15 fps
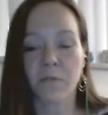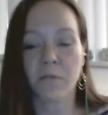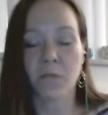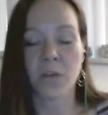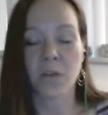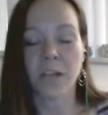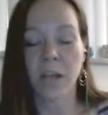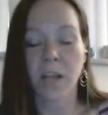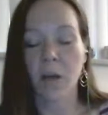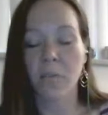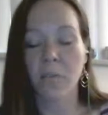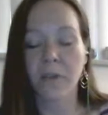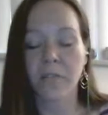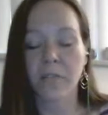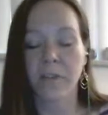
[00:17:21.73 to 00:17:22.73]
freaked
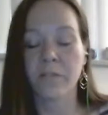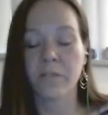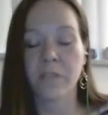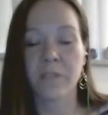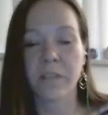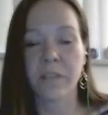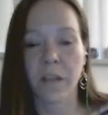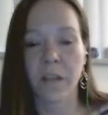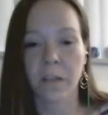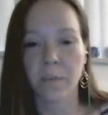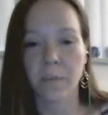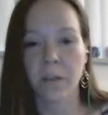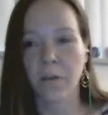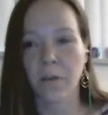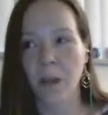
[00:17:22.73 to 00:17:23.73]
out by stuff she's
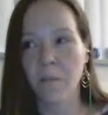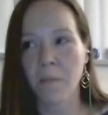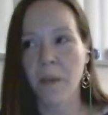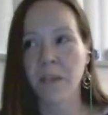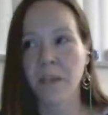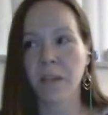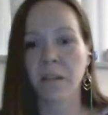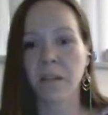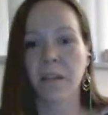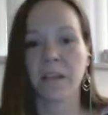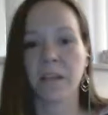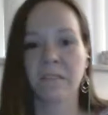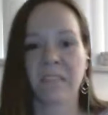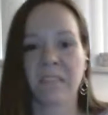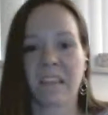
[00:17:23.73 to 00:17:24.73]
telling me, or I might get
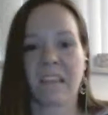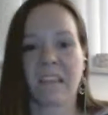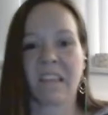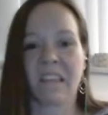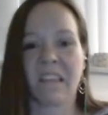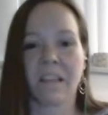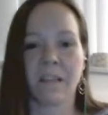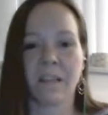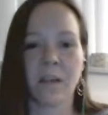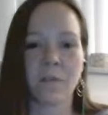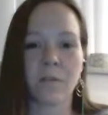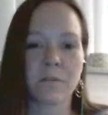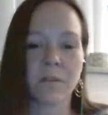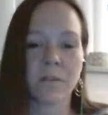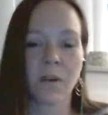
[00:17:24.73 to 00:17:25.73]
like,
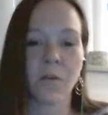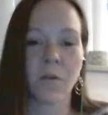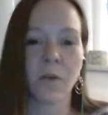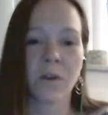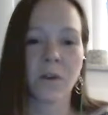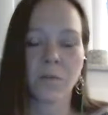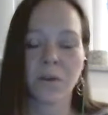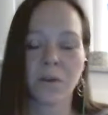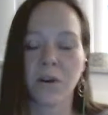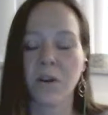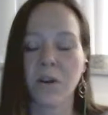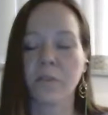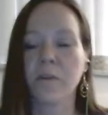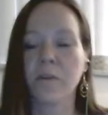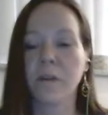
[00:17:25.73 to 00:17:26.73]
no, I don't want to know.